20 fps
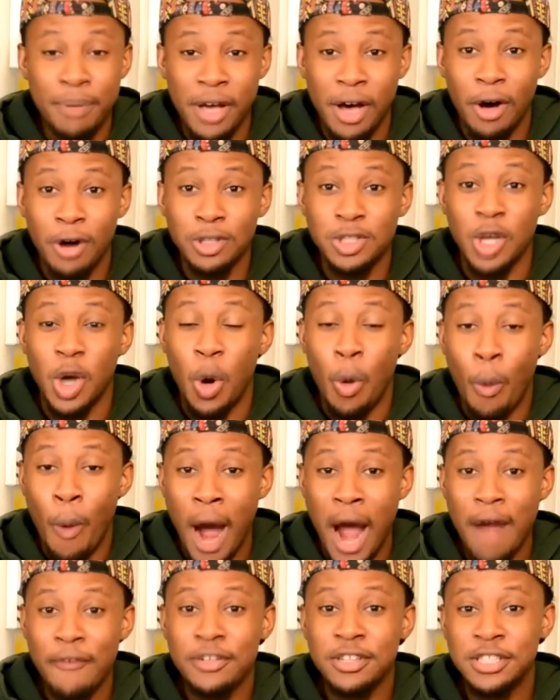Bills
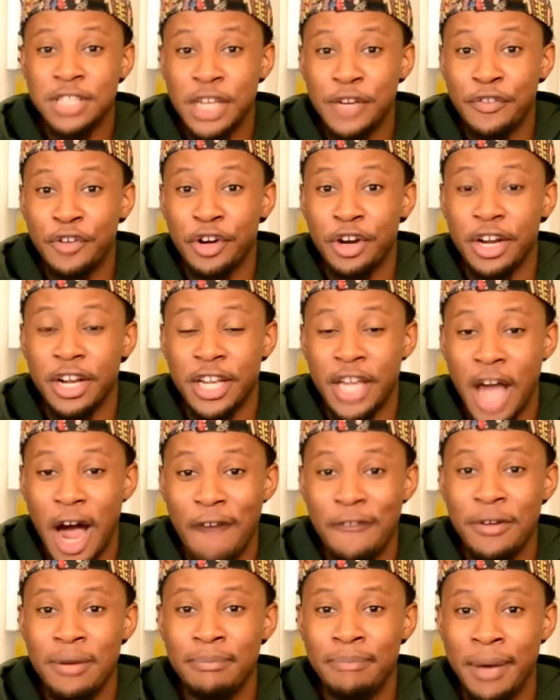wide receiver
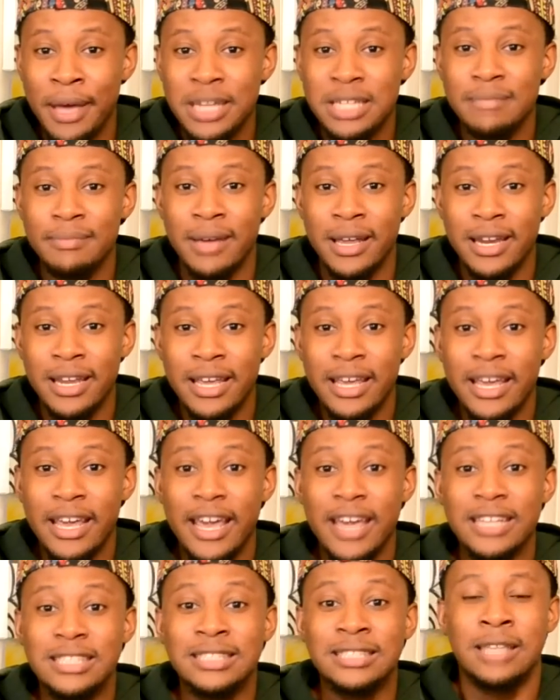Kelvin Benjamin
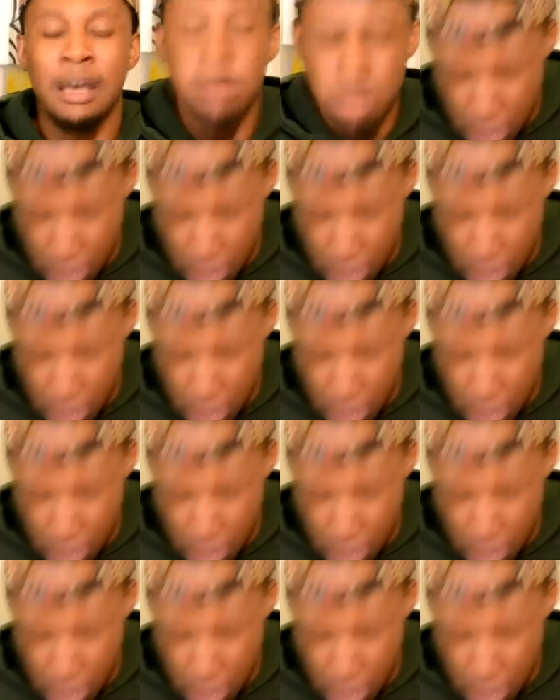is...